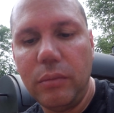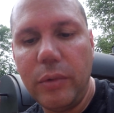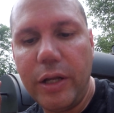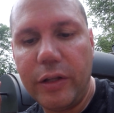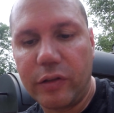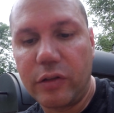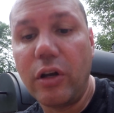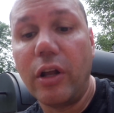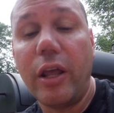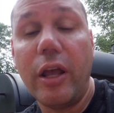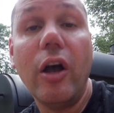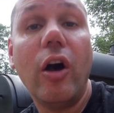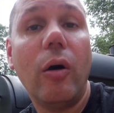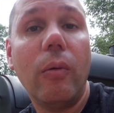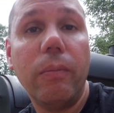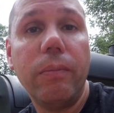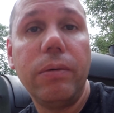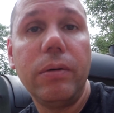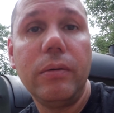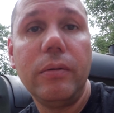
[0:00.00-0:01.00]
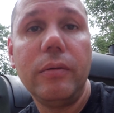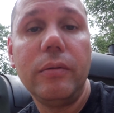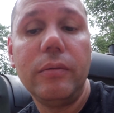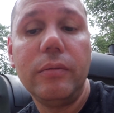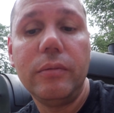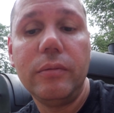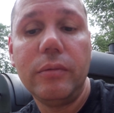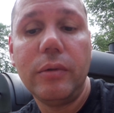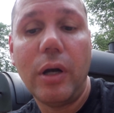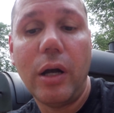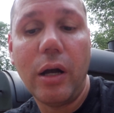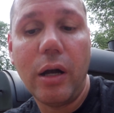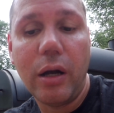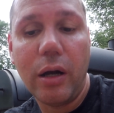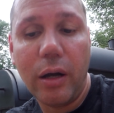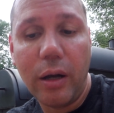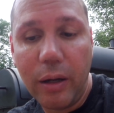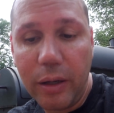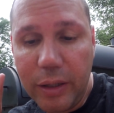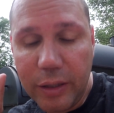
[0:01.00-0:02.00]
it's going to help.
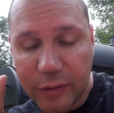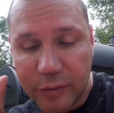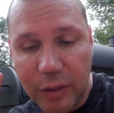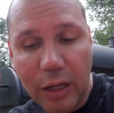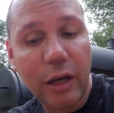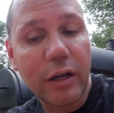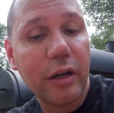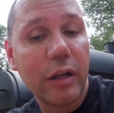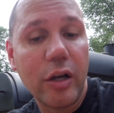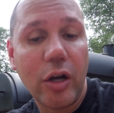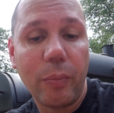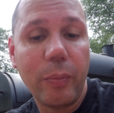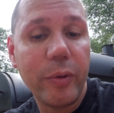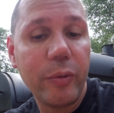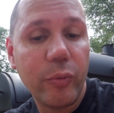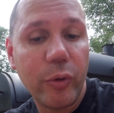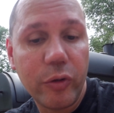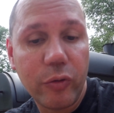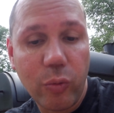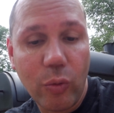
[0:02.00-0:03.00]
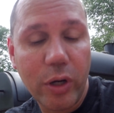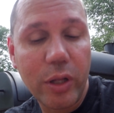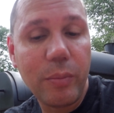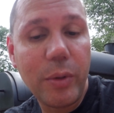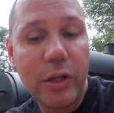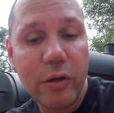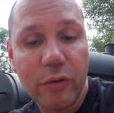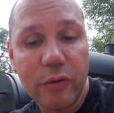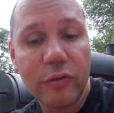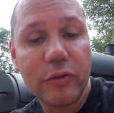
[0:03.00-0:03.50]
It's not going to help me with 20 meter